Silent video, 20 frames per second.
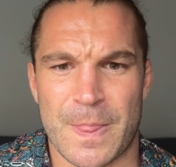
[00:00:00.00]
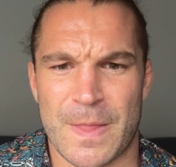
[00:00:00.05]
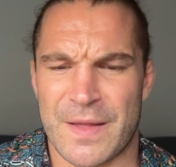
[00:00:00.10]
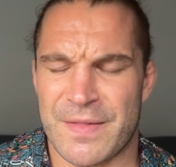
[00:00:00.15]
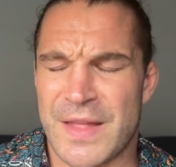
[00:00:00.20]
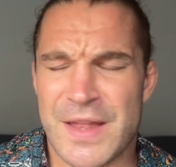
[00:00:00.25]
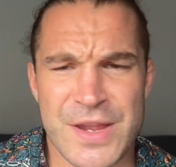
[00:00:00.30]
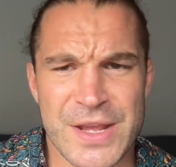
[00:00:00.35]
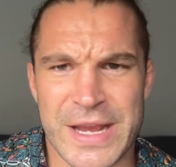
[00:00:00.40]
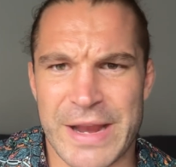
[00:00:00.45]

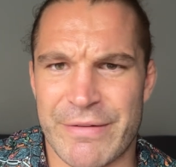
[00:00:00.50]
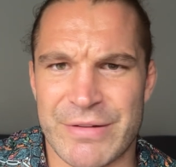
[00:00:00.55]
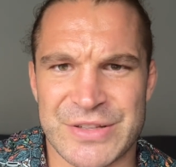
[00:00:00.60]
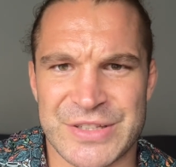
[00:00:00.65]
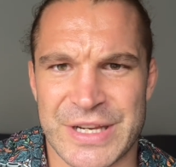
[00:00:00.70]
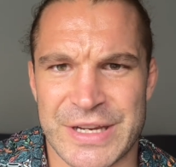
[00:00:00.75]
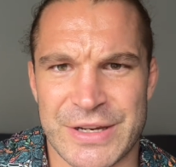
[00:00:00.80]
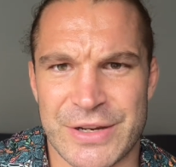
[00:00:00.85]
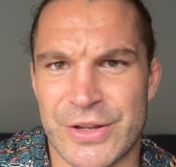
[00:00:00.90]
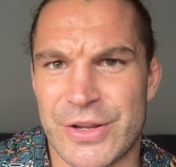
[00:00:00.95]
Then you're
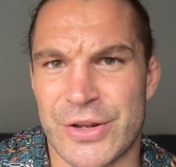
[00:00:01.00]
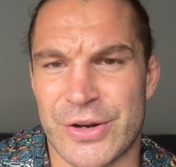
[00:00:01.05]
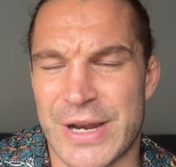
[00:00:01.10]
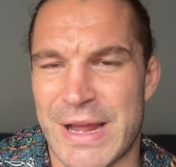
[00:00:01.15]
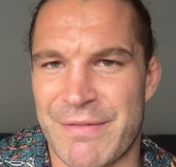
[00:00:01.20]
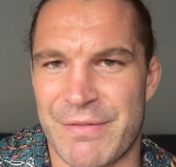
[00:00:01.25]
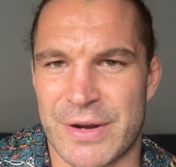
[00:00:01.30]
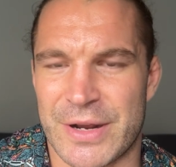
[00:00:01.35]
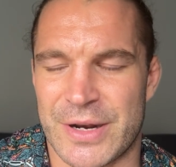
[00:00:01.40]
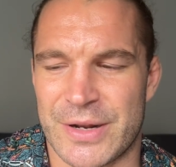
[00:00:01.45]
guaranteeing that you're
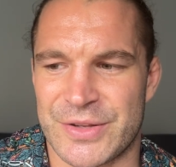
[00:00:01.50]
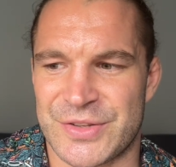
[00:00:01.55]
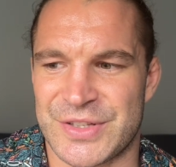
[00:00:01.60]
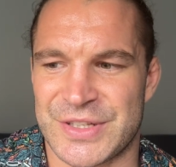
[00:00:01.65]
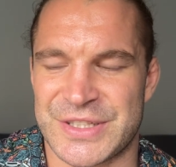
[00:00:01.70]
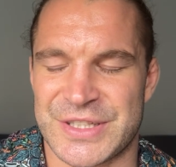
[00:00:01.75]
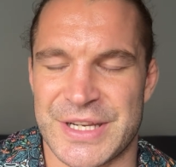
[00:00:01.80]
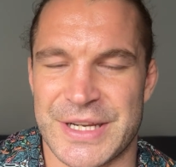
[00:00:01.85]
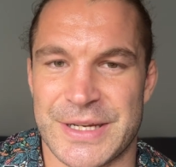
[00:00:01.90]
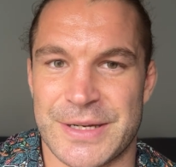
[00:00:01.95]
never going to
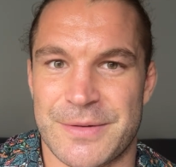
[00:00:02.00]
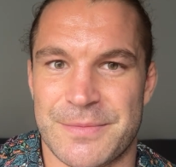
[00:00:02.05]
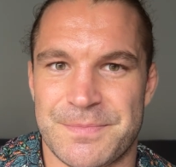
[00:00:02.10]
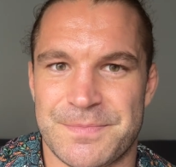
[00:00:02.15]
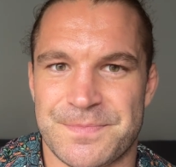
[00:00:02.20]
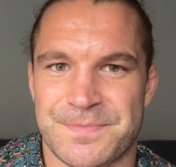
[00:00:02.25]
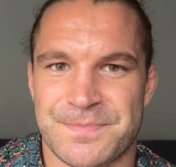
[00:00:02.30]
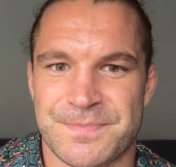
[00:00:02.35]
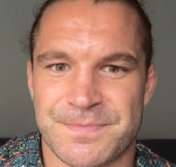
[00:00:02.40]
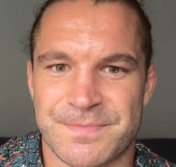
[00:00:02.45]
succeed.
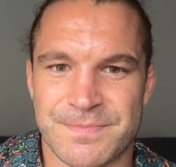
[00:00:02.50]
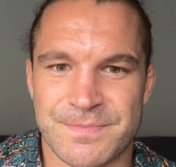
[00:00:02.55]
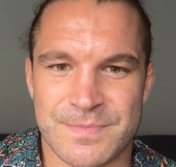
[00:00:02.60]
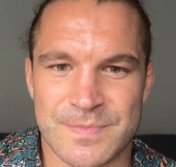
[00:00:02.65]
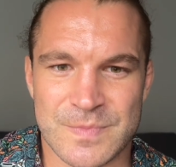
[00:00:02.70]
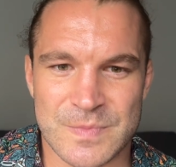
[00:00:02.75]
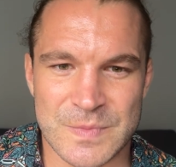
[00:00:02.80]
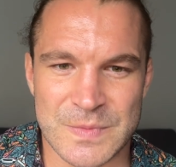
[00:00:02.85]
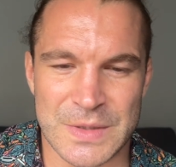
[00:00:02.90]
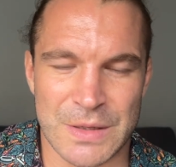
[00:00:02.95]

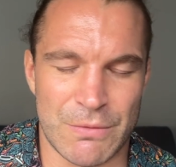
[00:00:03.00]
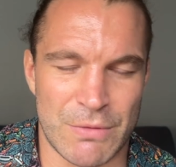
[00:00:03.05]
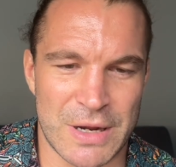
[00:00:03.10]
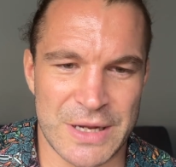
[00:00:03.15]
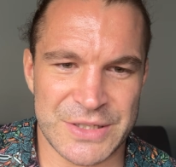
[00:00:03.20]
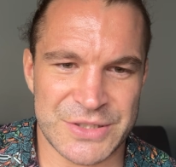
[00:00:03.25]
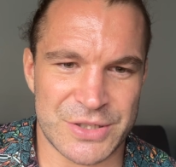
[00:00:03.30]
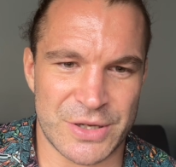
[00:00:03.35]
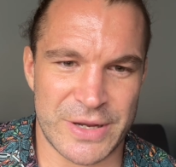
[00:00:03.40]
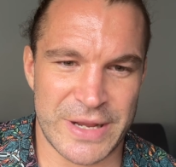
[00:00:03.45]

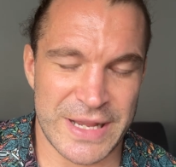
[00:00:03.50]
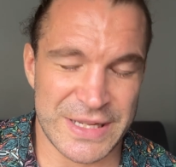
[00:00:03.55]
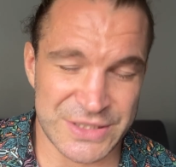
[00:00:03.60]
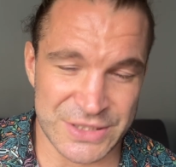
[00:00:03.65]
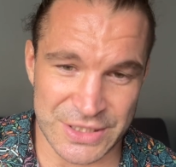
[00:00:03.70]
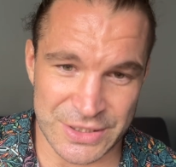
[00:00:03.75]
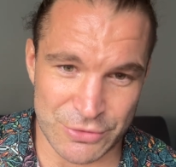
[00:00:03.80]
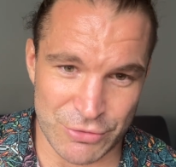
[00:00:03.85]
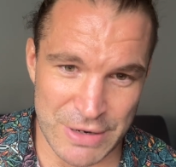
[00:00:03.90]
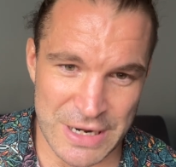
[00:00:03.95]
Right? So it's a
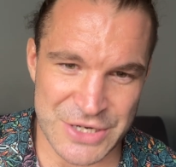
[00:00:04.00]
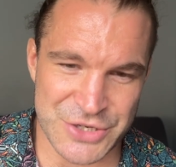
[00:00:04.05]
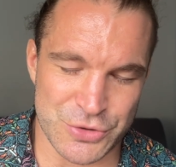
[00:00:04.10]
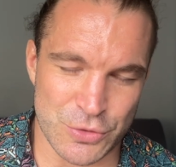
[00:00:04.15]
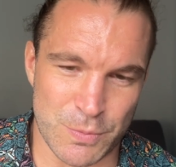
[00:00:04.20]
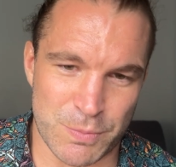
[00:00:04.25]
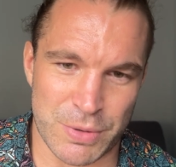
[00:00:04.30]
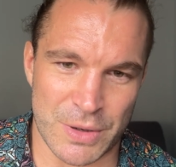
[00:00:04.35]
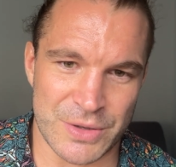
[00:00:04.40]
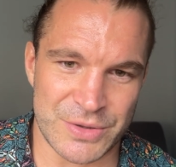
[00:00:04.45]

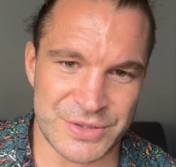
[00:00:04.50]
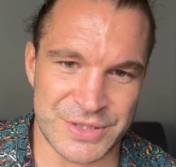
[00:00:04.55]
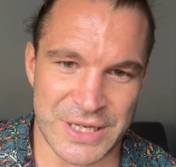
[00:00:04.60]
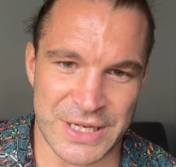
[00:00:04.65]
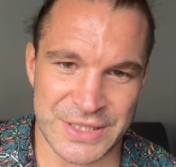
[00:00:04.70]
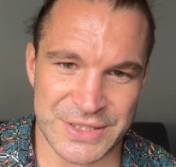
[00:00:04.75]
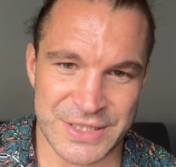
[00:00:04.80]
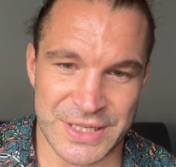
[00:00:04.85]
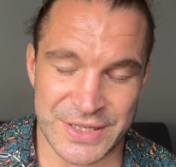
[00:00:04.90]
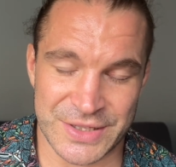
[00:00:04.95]
gradual
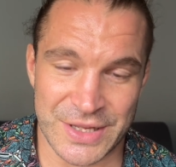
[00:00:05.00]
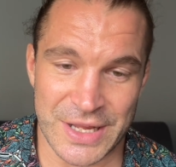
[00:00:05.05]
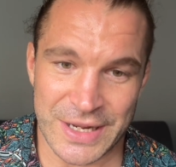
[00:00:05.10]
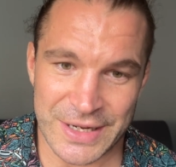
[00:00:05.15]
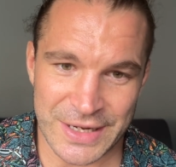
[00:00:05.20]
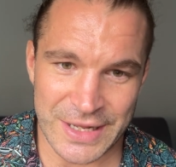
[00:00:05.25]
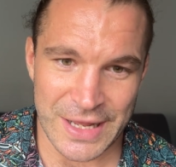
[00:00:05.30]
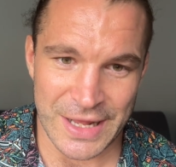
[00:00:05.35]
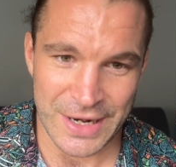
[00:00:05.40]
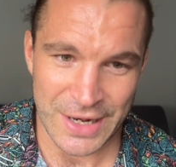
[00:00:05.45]
process,
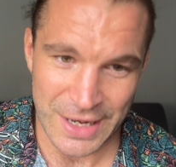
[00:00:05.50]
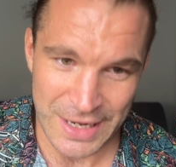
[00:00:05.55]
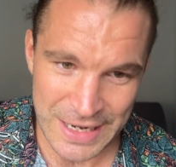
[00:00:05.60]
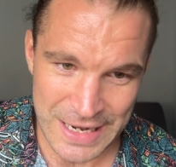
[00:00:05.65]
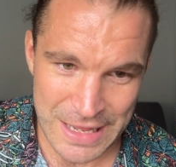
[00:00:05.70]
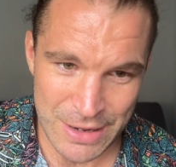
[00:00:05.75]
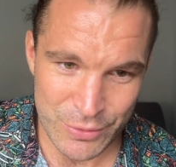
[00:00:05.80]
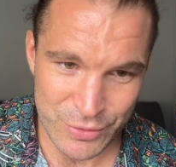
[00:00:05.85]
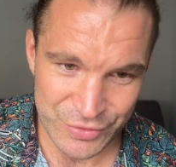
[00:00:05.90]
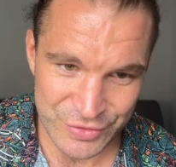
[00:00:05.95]
and
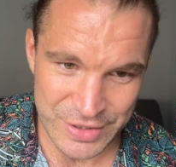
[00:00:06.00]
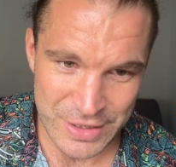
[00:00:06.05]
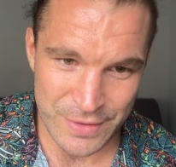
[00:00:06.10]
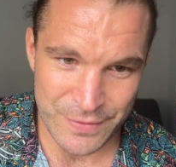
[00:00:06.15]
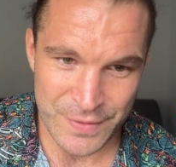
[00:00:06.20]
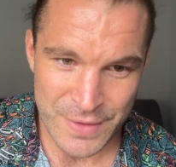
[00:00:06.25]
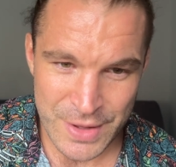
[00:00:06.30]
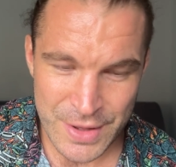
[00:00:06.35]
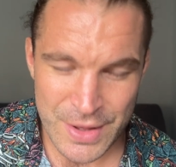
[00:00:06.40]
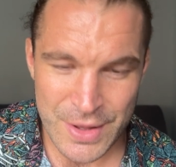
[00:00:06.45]
allow
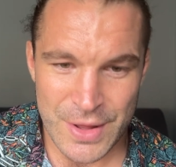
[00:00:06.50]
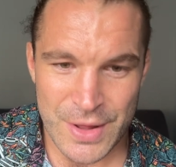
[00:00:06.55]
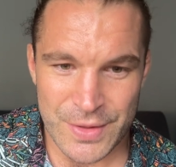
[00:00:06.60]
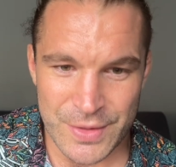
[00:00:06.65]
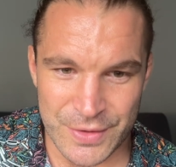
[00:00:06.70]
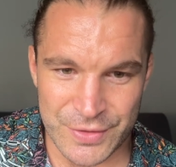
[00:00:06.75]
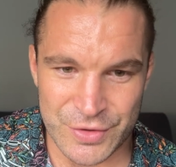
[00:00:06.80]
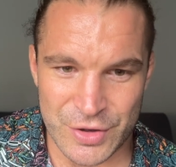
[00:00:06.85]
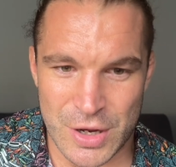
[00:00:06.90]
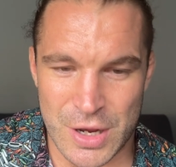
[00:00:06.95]
yourself
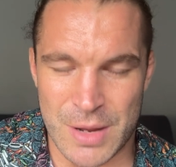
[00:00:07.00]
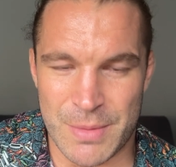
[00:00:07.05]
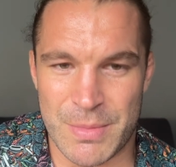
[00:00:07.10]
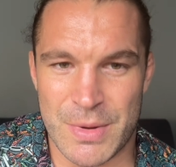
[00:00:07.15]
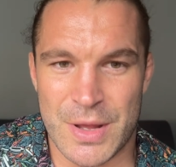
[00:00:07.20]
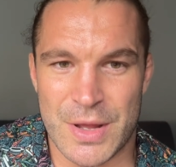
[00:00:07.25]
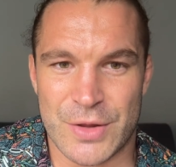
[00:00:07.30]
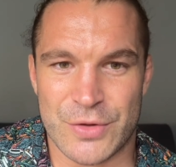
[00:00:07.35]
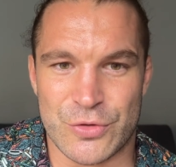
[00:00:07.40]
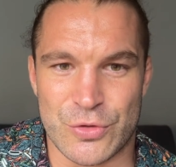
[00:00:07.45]
the time
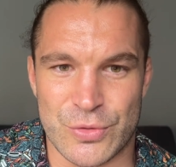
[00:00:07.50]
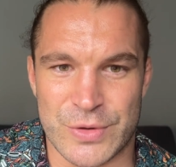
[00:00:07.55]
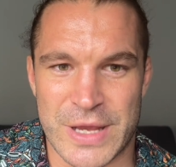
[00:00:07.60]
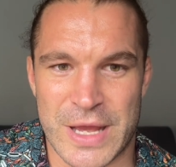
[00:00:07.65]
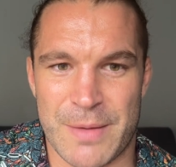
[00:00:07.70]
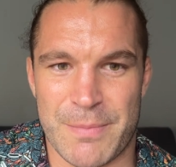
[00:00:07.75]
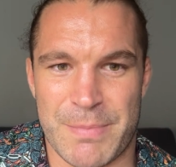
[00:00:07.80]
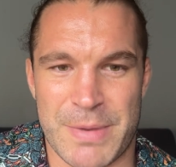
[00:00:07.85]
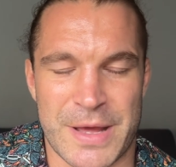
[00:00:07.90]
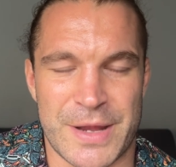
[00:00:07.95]
to
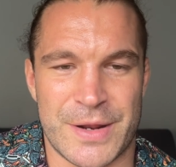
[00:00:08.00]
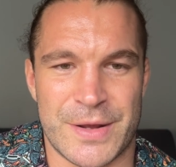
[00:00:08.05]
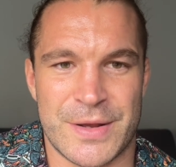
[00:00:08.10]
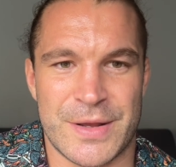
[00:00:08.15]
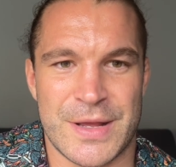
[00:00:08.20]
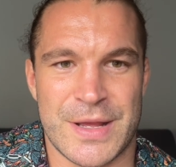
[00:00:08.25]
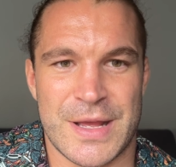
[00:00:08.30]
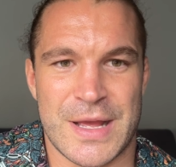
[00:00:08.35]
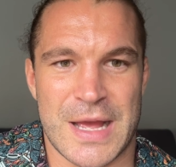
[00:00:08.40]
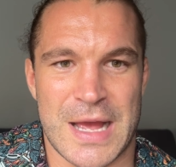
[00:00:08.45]
get better
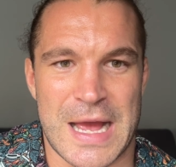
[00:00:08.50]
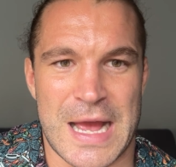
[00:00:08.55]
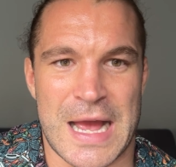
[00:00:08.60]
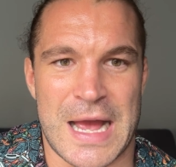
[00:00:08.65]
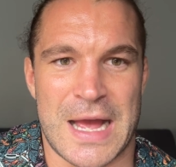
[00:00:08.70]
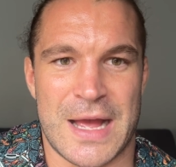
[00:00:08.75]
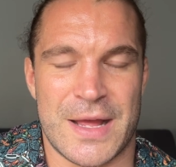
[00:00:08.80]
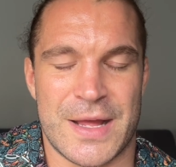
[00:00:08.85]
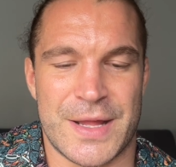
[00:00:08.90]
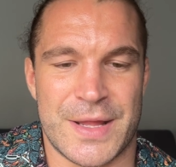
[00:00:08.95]

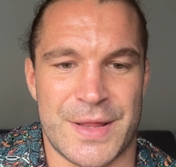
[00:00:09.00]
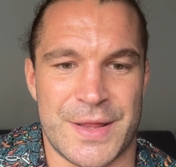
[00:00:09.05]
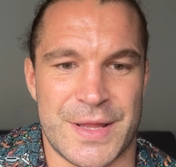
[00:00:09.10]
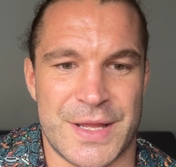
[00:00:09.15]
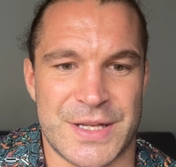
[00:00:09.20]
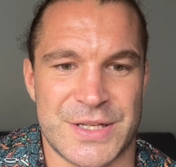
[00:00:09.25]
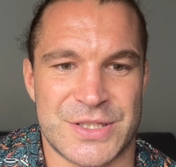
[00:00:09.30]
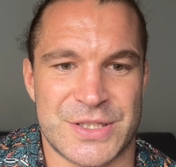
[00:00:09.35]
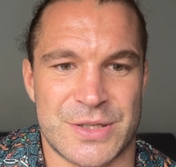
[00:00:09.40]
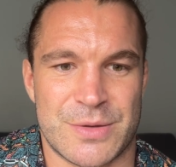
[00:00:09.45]
at
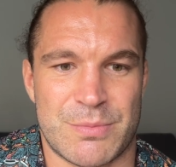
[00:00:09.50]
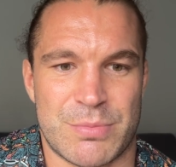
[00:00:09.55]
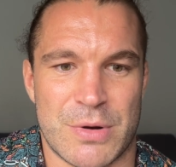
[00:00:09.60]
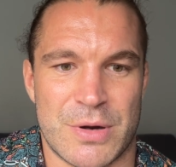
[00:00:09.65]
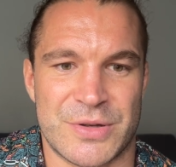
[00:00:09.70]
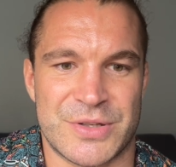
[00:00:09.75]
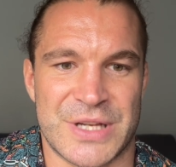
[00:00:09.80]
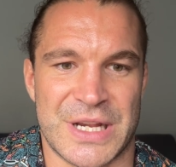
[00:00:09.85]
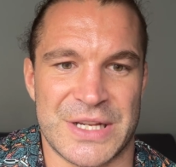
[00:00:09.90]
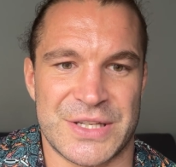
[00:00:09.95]
this
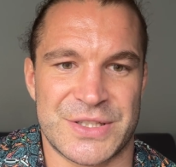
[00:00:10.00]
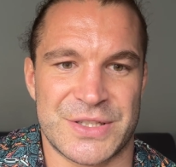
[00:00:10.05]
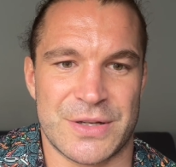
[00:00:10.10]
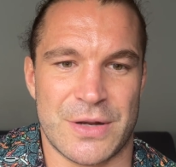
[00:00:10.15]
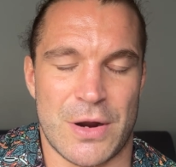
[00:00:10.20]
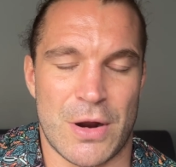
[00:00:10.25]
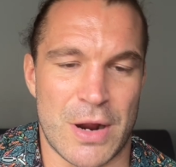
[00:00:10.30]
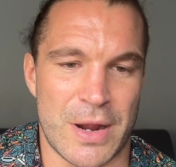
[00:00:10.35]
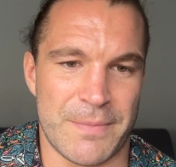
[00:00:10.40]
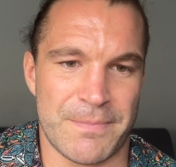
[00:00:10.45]
process.
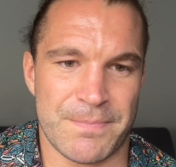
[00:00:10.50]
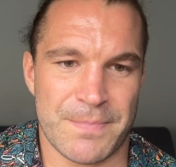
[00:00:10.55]
All right.